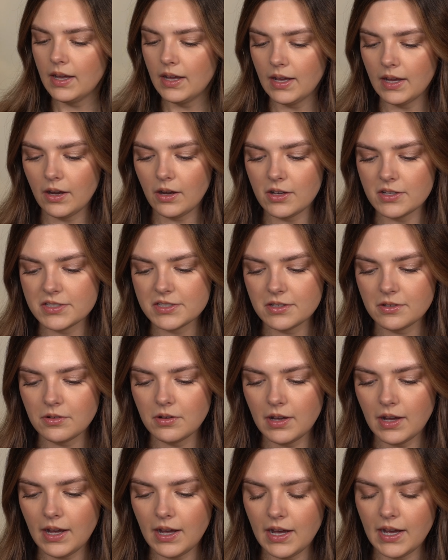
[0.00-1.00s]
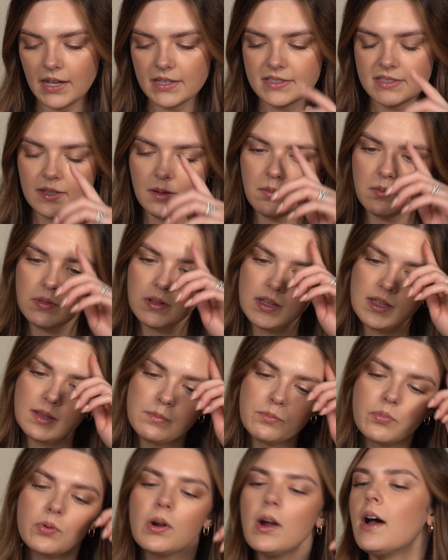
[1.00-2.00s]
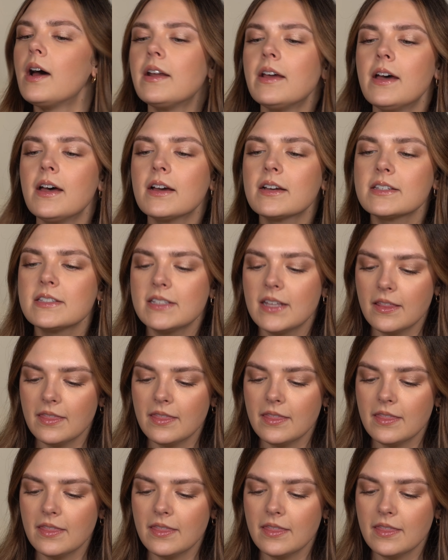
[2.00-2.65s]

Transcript: I also got some lip products.